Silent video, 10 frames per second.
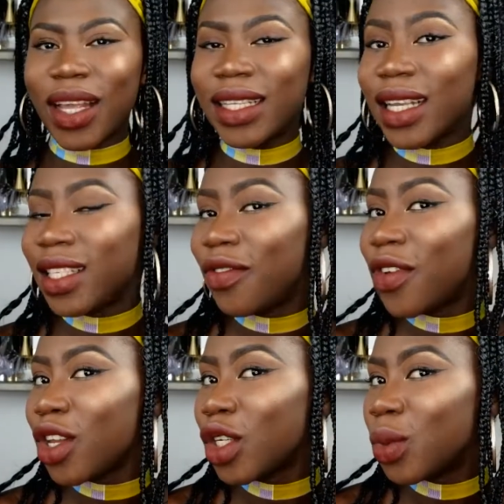this is the
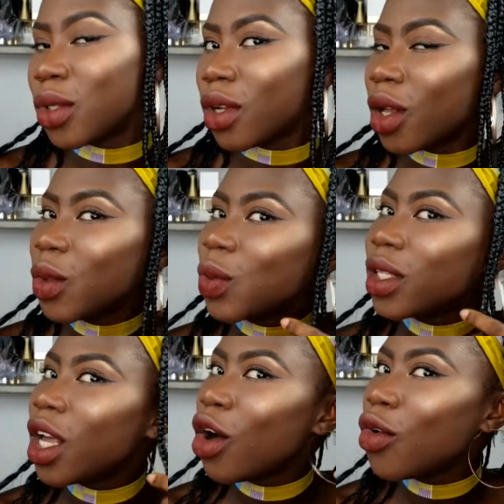finished result
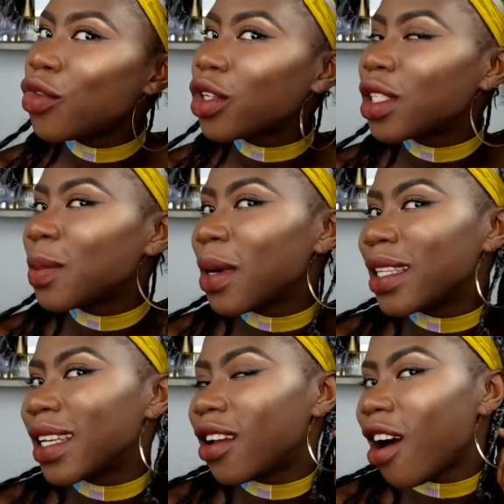with the Ofra
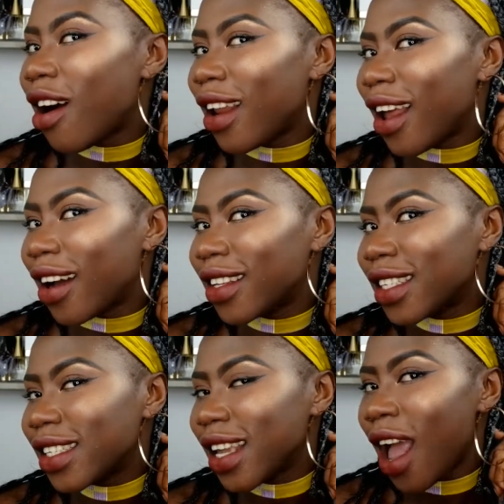cosmetic
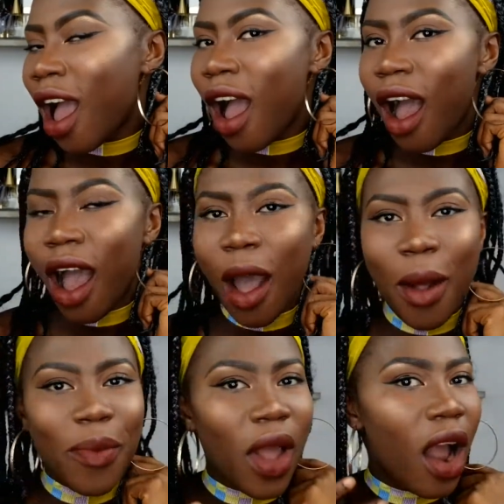highlighters.
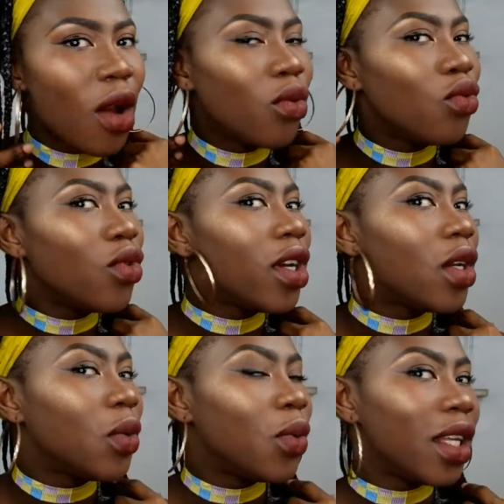I
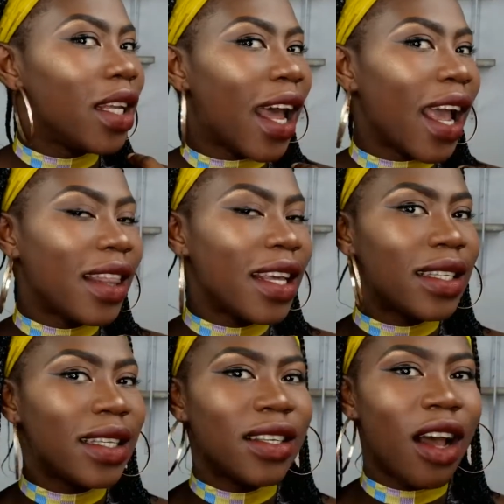really like
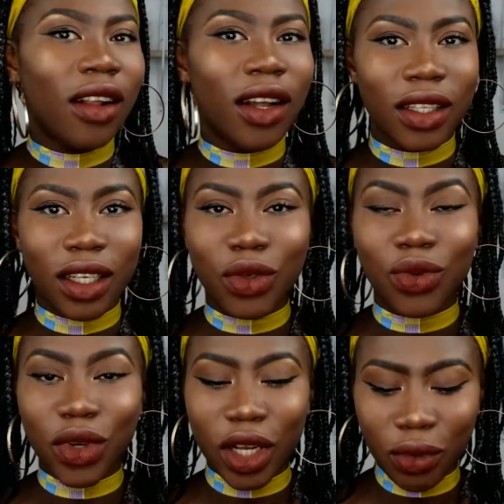this. This highlighter is
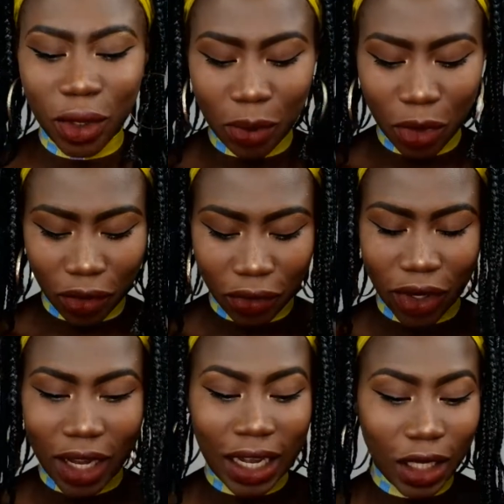really
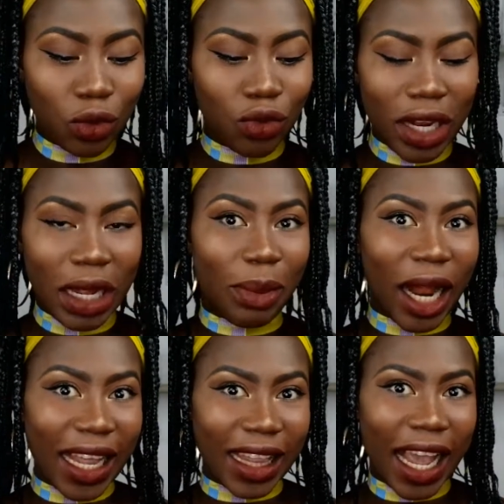beautiful. It is really
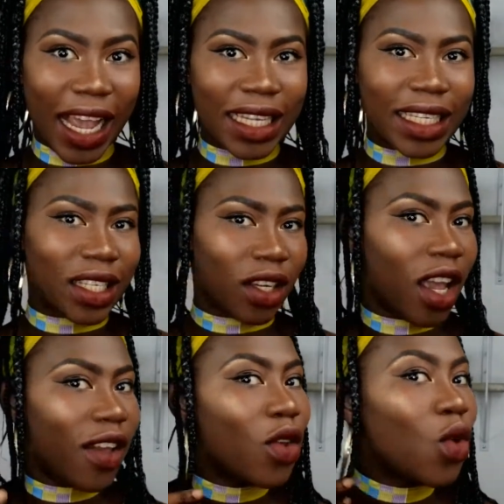blind the haters,
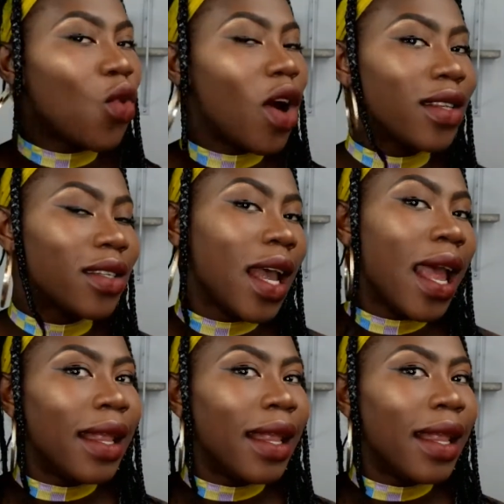okay? If you want